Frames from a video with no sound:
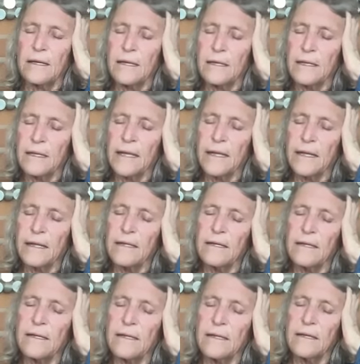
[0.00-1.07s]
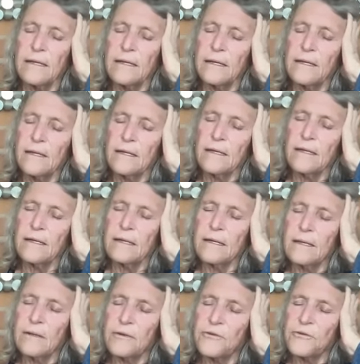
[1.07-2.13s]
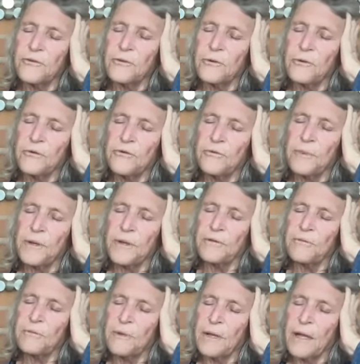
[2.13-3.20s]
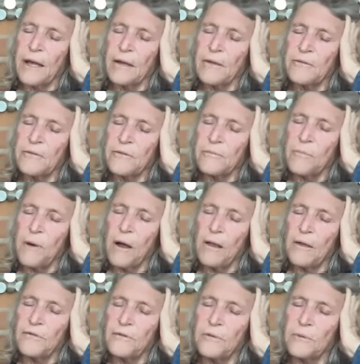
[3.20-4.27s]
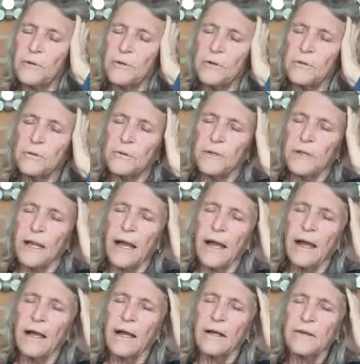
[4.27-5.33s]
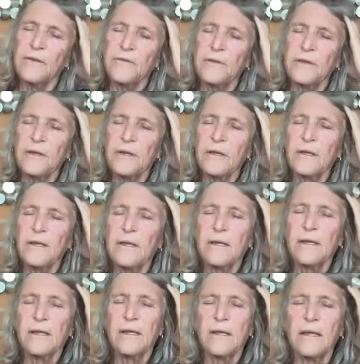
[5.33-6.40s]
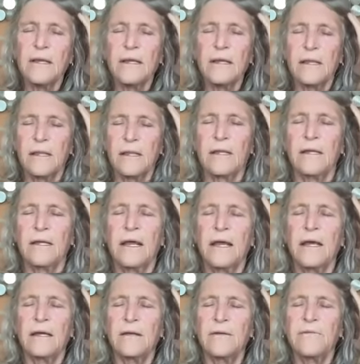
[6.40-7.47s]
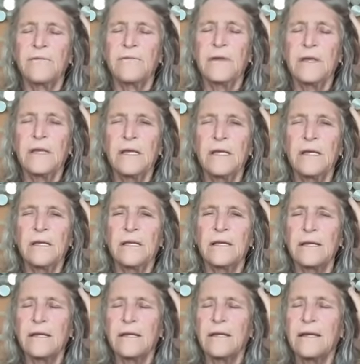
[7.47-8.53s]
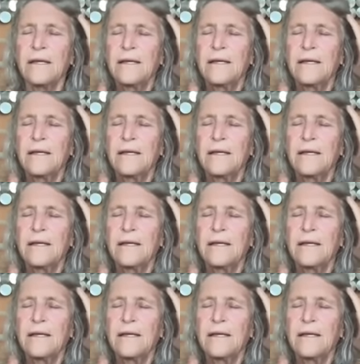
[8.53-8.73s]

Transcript: and letting your shoulders be as relaxed as possible, relaxing the neck, feeling